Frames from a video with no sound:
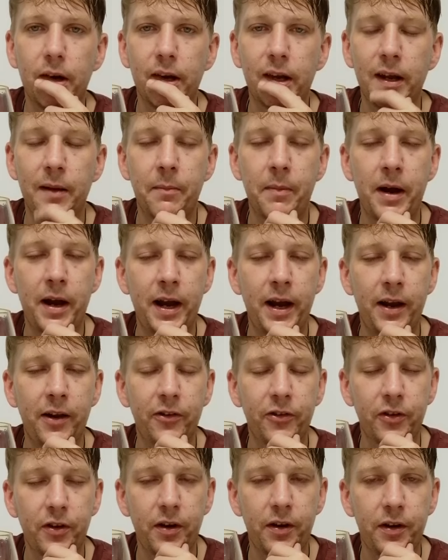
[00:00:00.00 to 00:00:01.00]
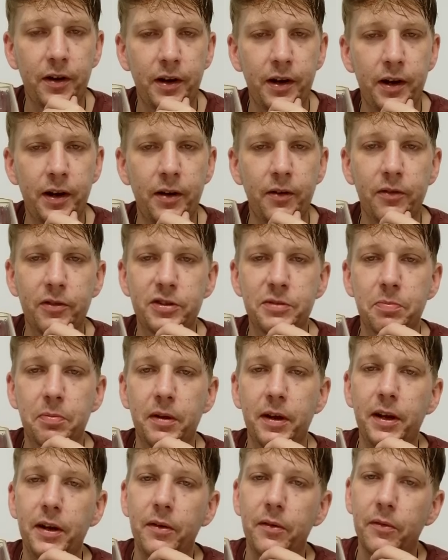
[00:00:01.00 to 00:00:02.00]
Get my hands on and I'll
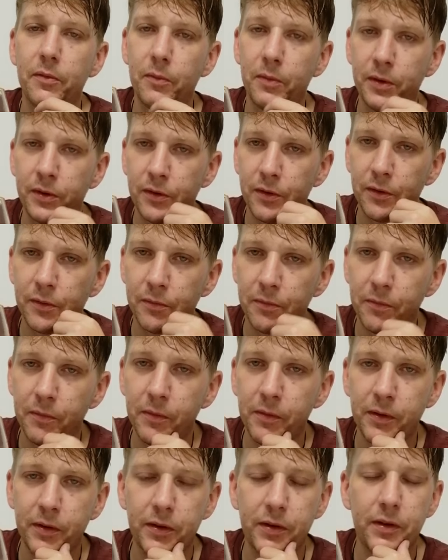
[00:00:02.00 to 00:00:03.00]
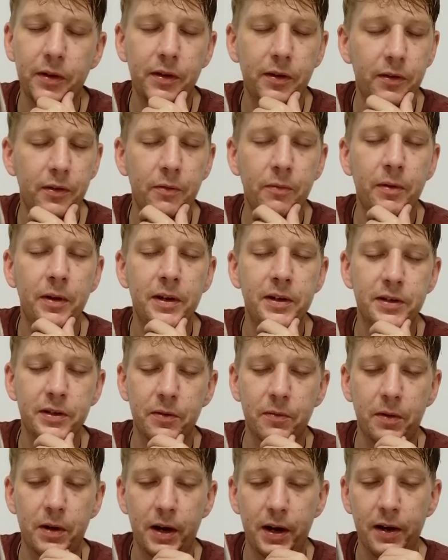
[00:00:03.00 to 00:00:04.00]
explain what the
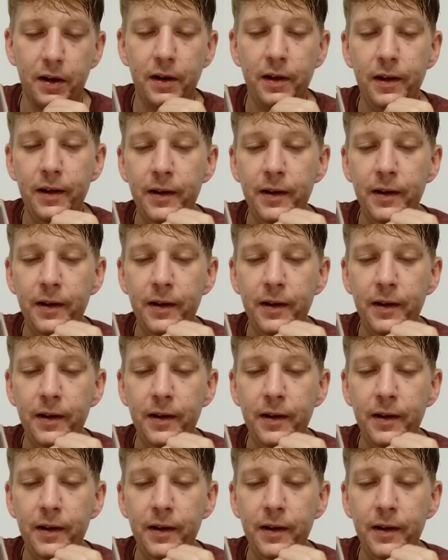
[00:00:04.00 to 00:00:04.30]
reason why.